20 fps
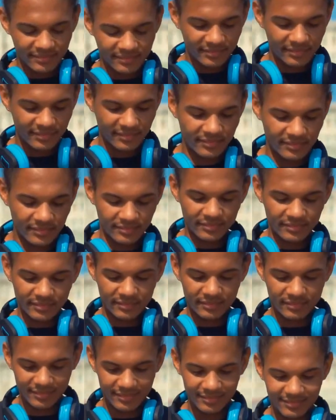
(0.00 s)
free.
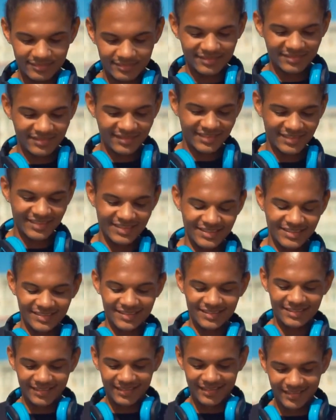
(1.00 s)
Don't wait
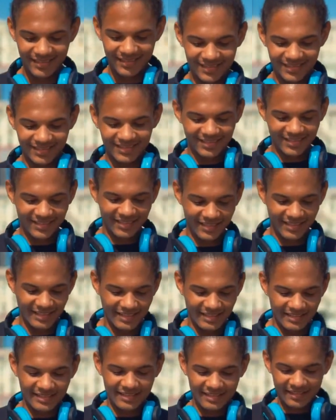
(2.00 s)
forever. Hazel
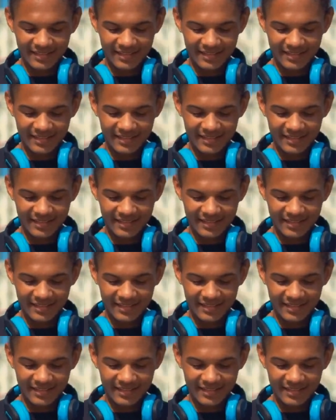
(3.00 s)
Lee